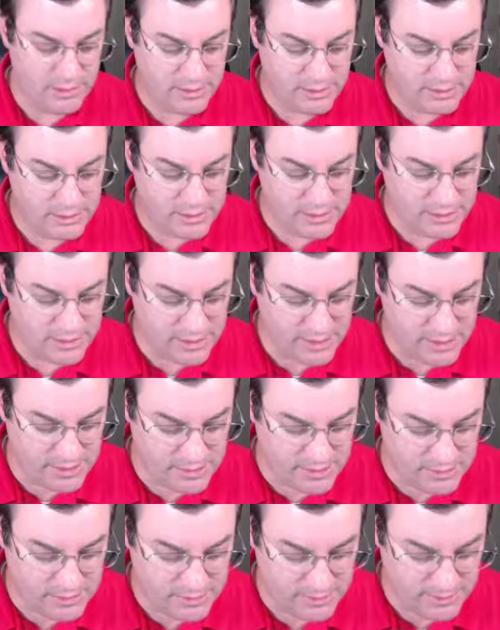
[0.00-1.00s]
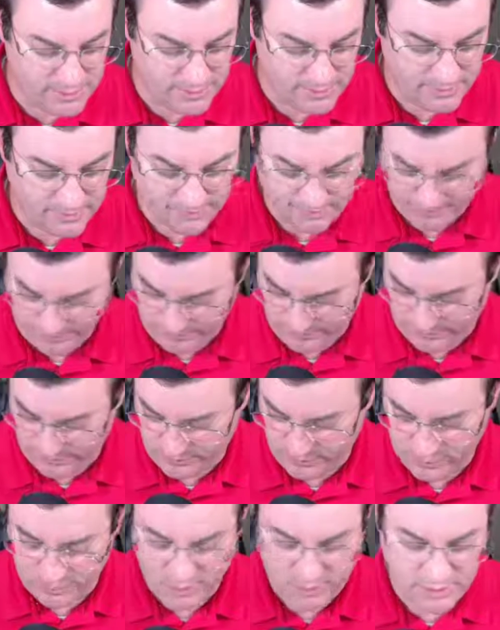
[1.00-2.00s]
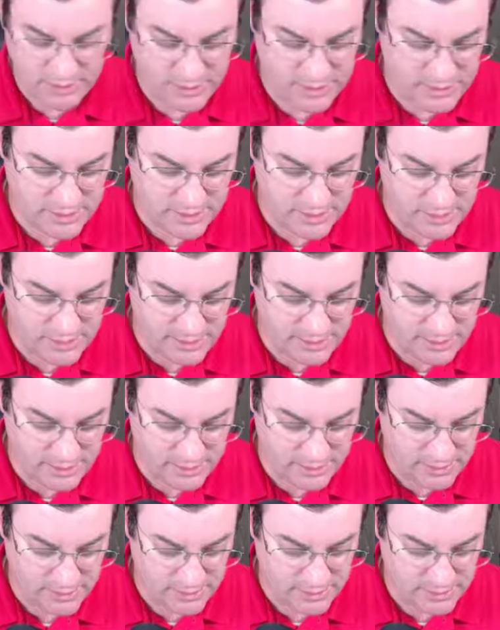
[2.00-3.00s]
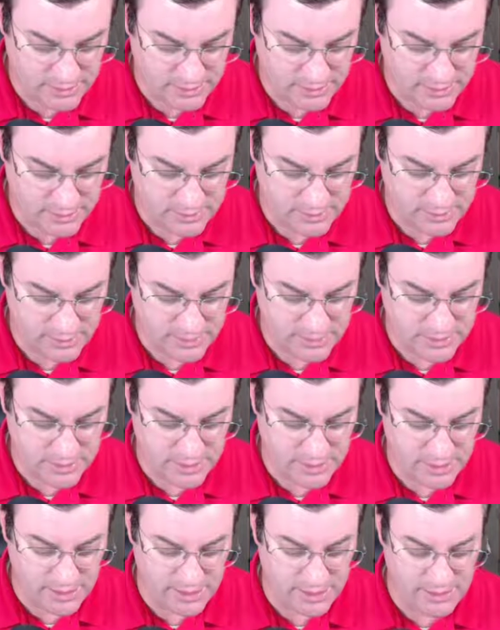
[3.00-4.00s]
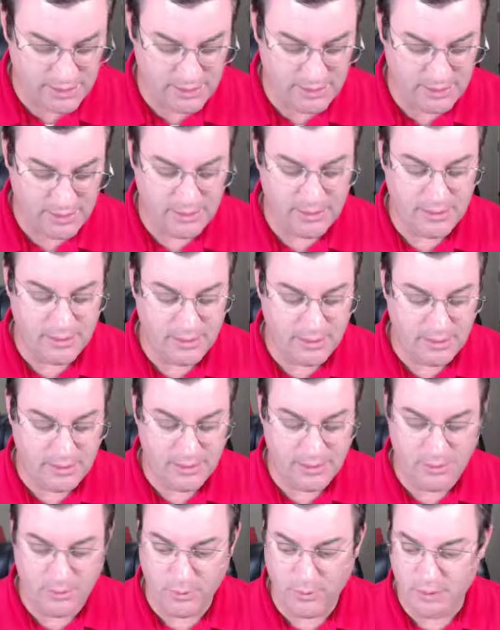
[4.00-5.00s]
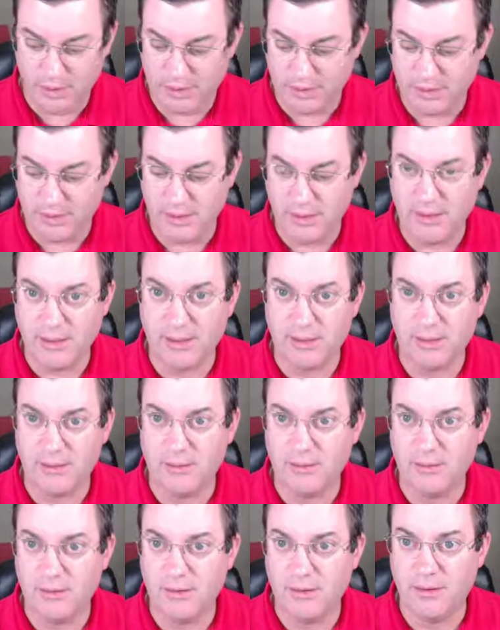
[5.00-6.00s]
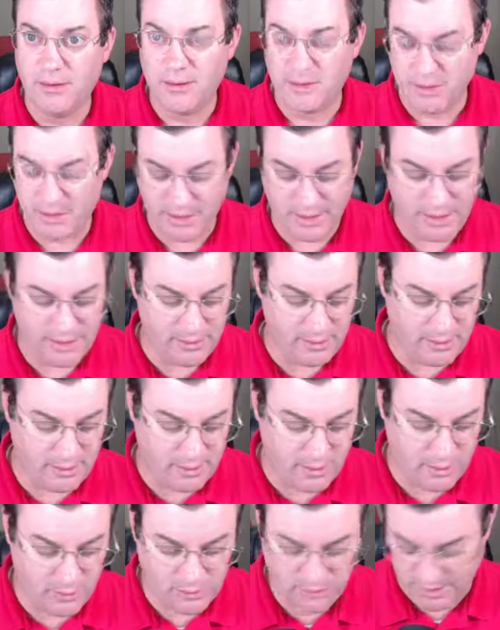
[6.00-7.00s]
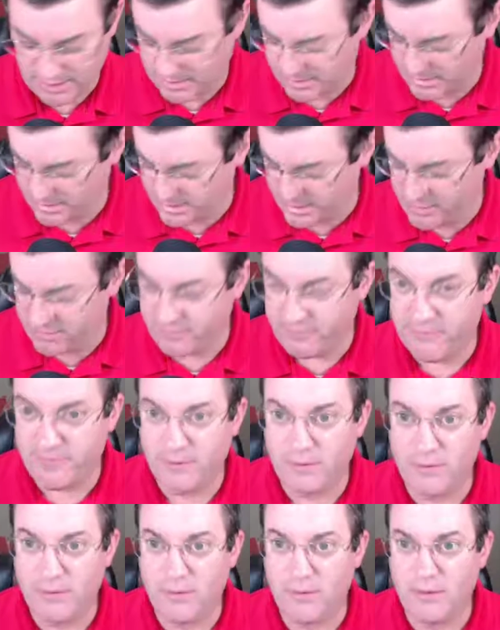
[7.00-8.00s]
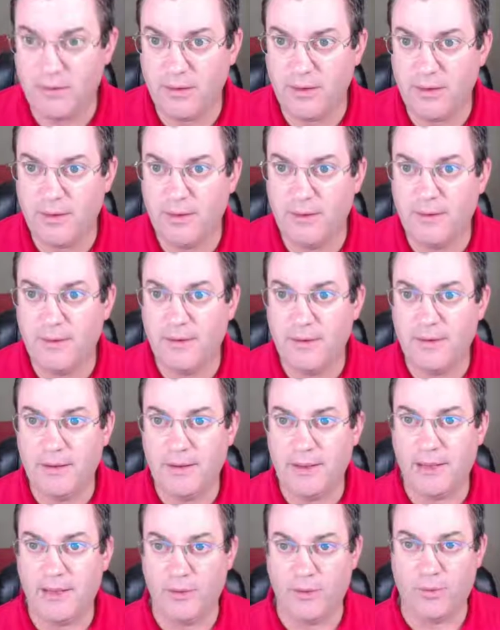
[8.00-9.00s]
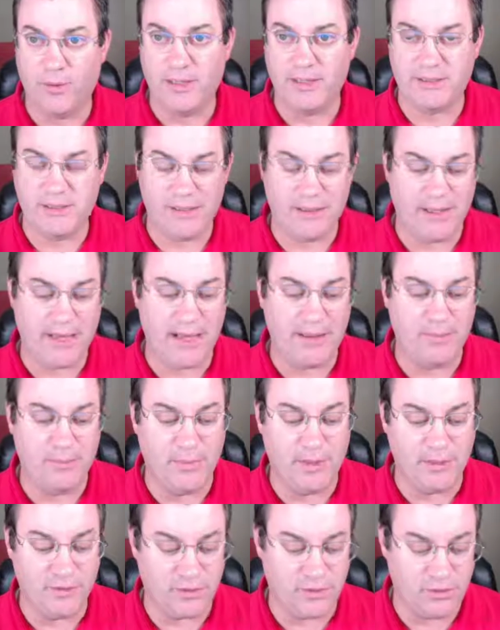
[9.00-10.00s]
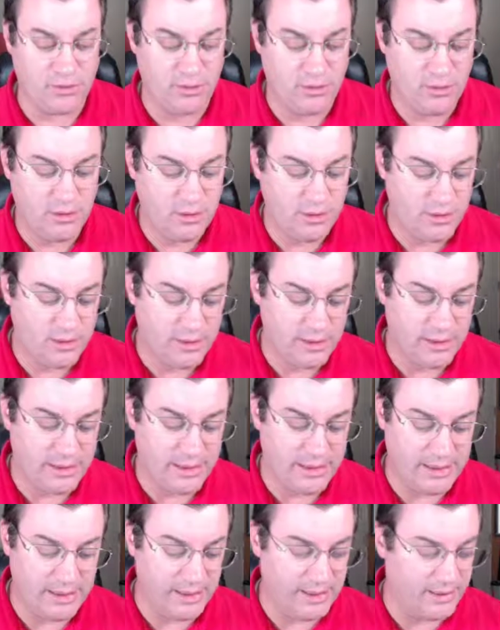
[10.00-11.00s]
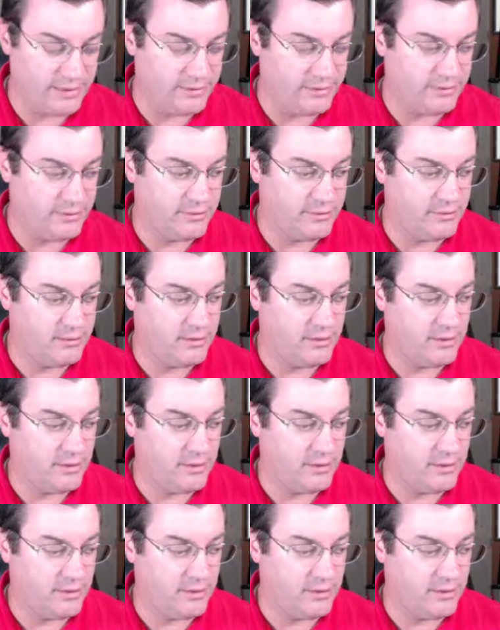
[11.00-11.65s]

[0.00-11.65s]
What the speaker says: C, C, C, and when we get to here, it's eighth note high F, and the rest of that measure is